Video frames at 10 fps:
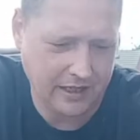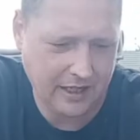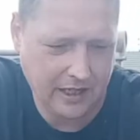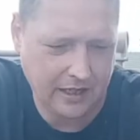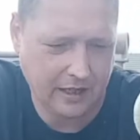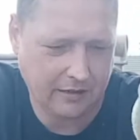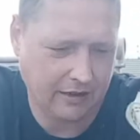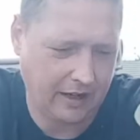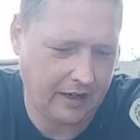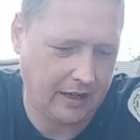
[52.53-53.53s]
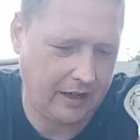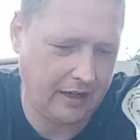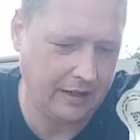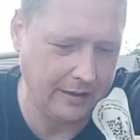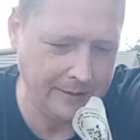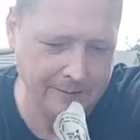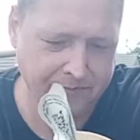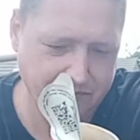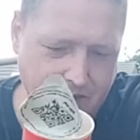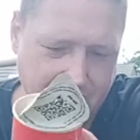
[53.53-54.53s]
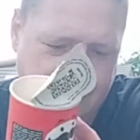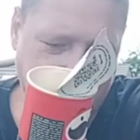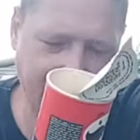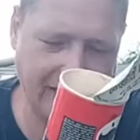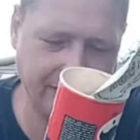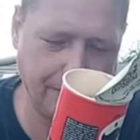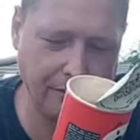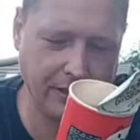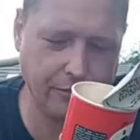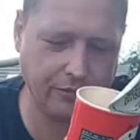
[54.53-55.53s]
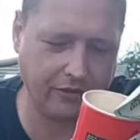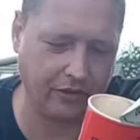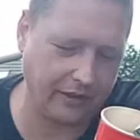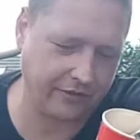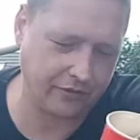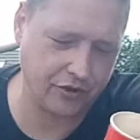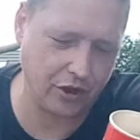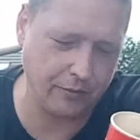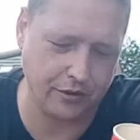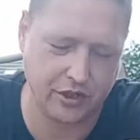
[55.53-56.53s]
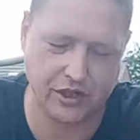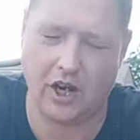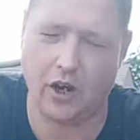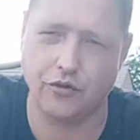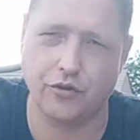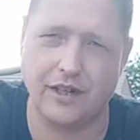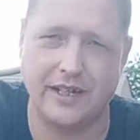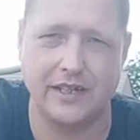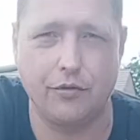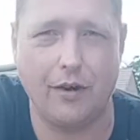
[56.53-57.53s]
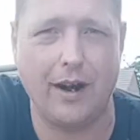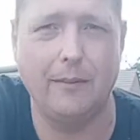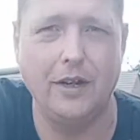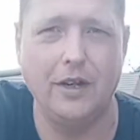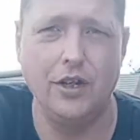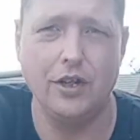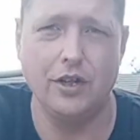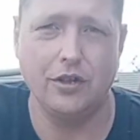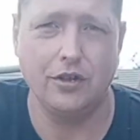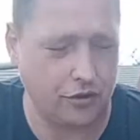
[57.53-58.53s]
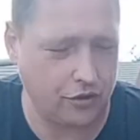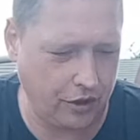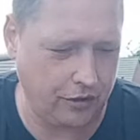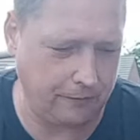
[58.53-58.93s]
It is a your standard Pringles size tube, which is 180 gram tube.